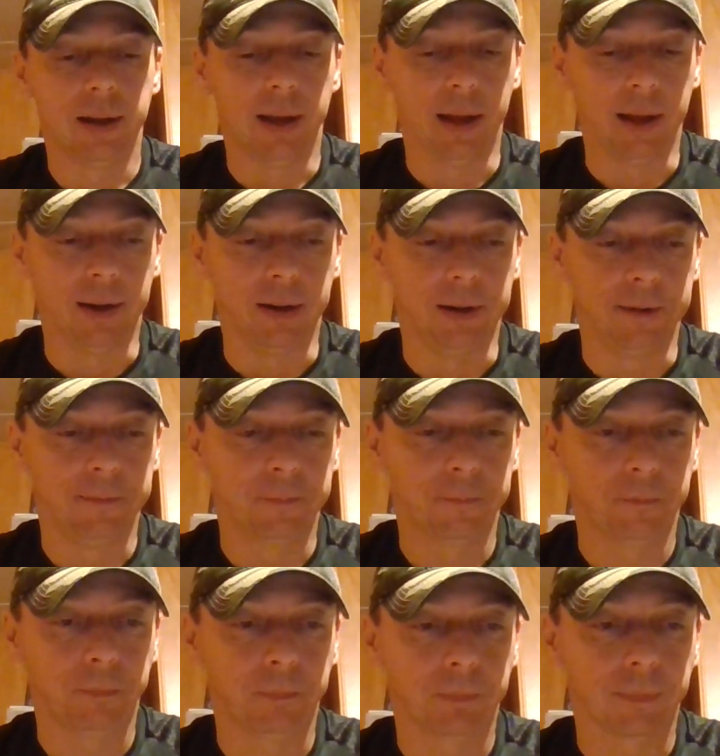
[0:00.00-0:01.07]
And
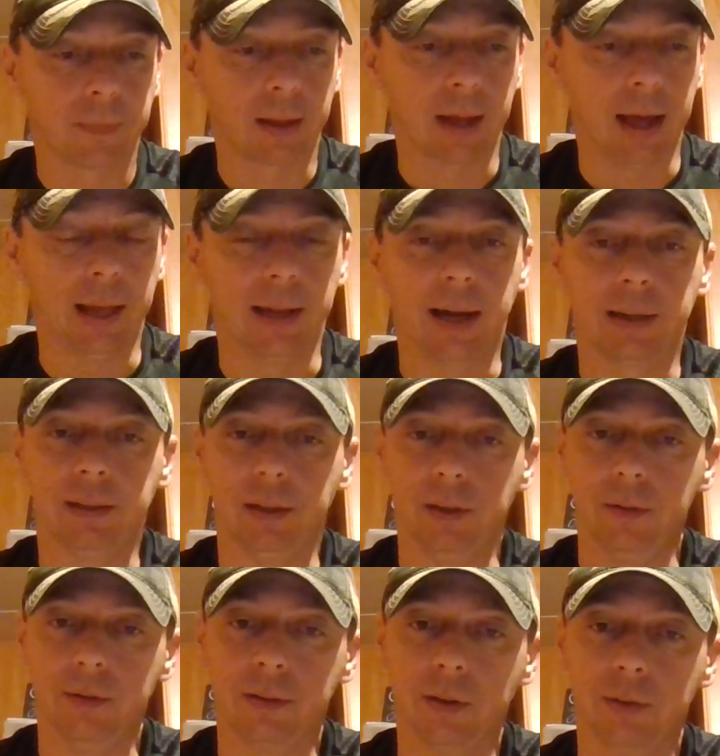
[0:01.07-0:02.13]
I like to
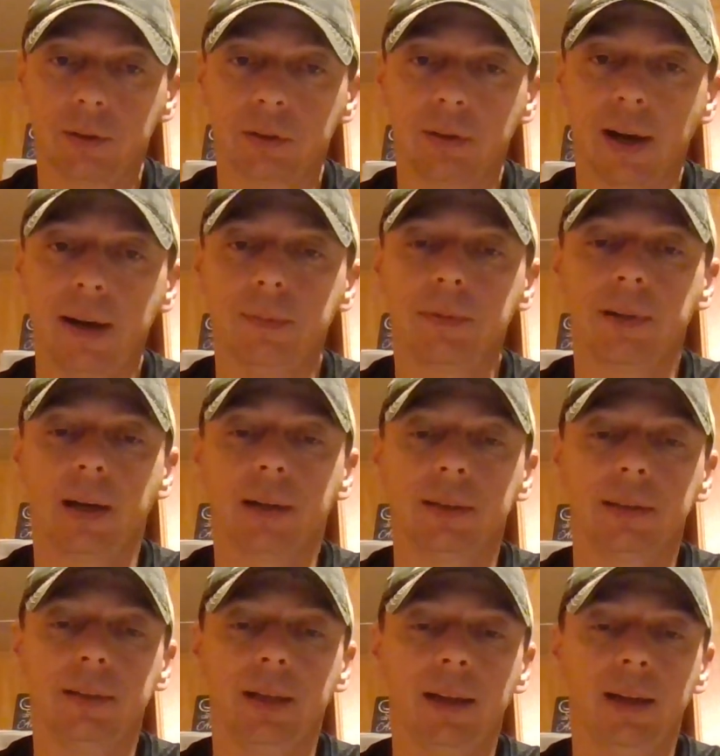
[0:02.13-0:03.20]
use those scrapes, like I
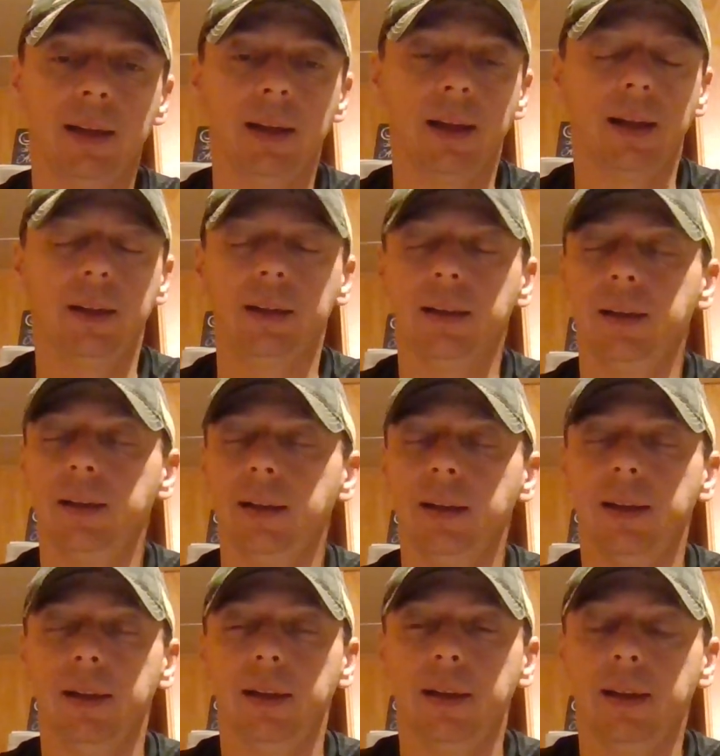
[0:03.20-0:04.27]
said.
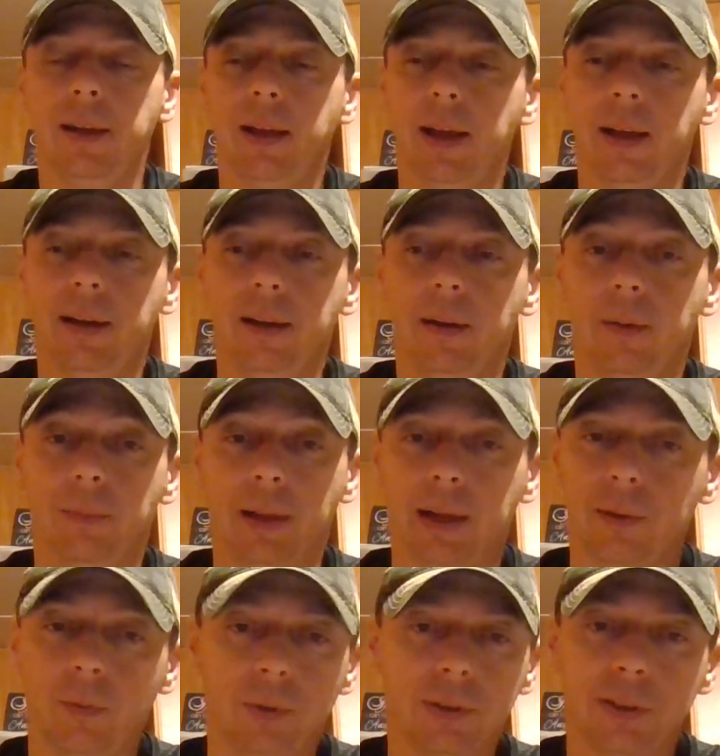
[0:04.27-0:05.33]
And like,
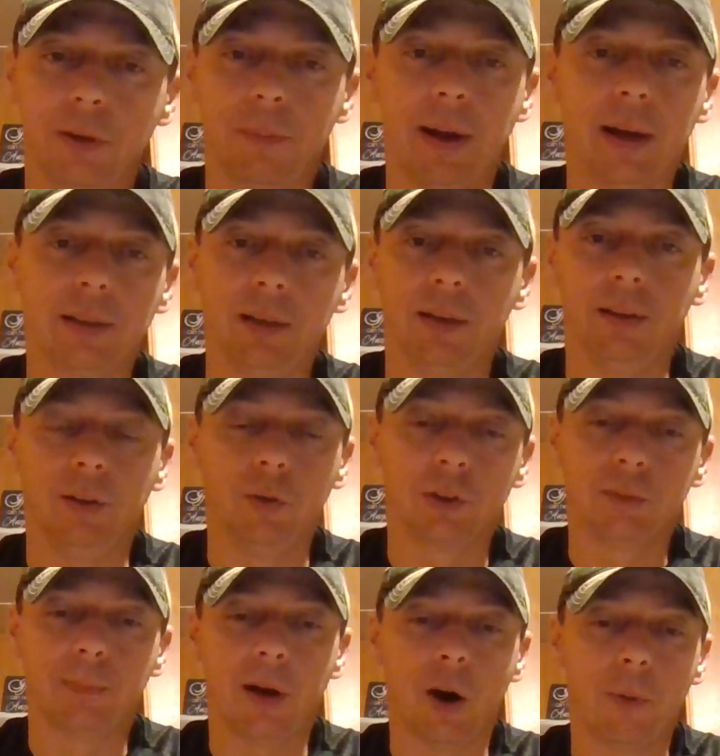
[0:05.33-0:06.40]
let's go back to the little
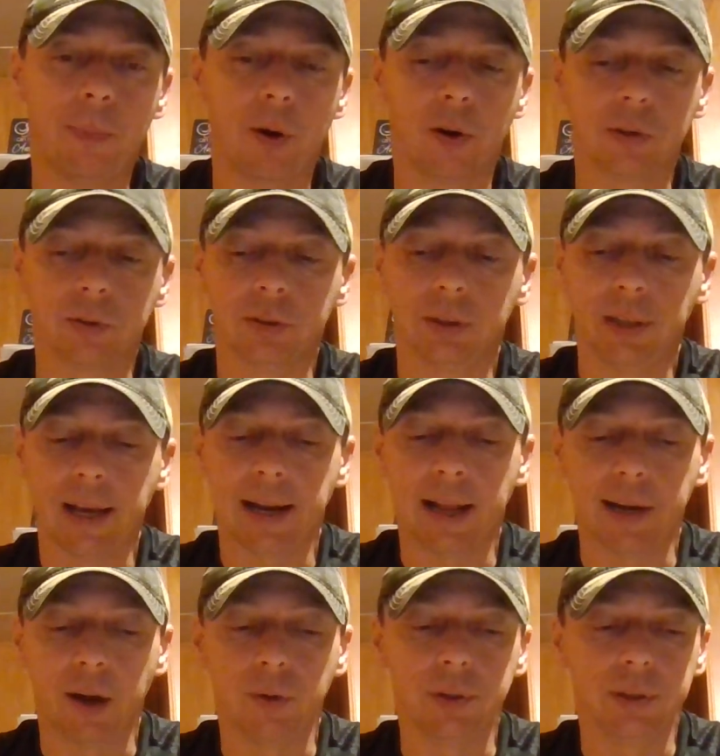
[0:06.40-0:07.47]
small parcels of land I
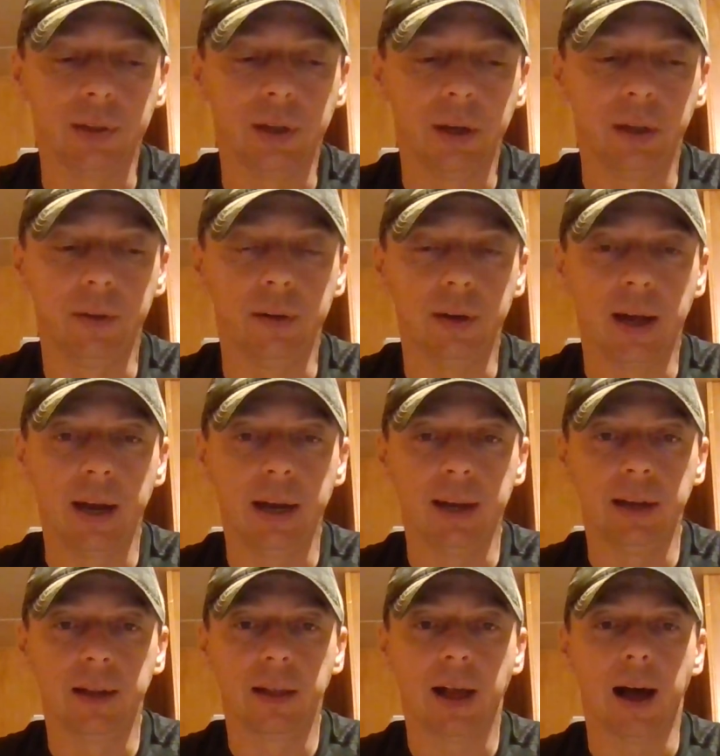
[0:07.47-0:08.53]
noticed the other
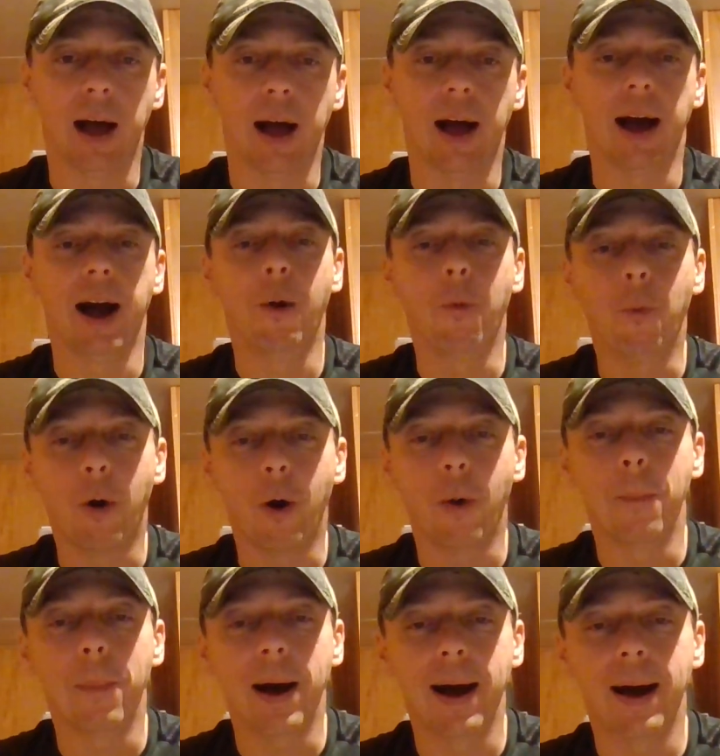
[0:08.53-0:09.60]
day. I
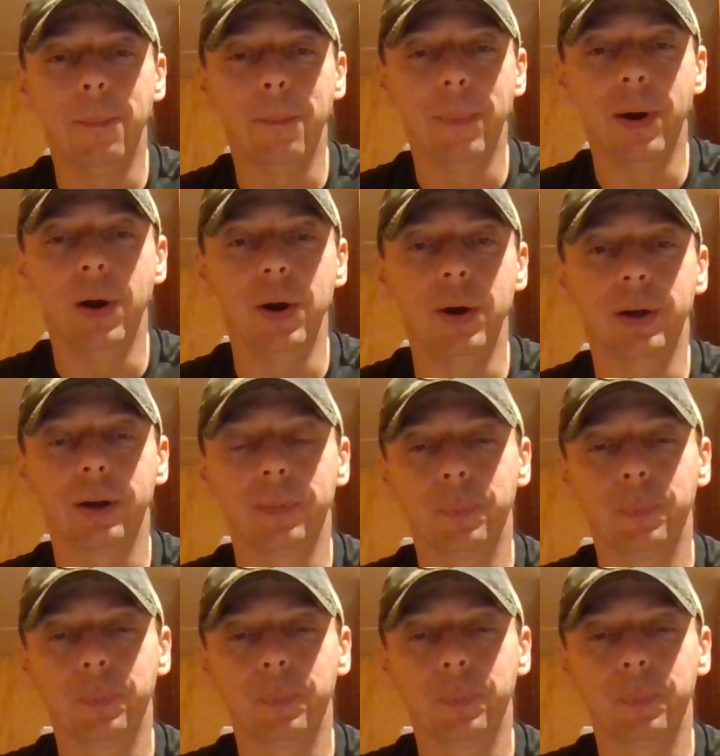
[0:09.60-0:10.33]
walked by a buck.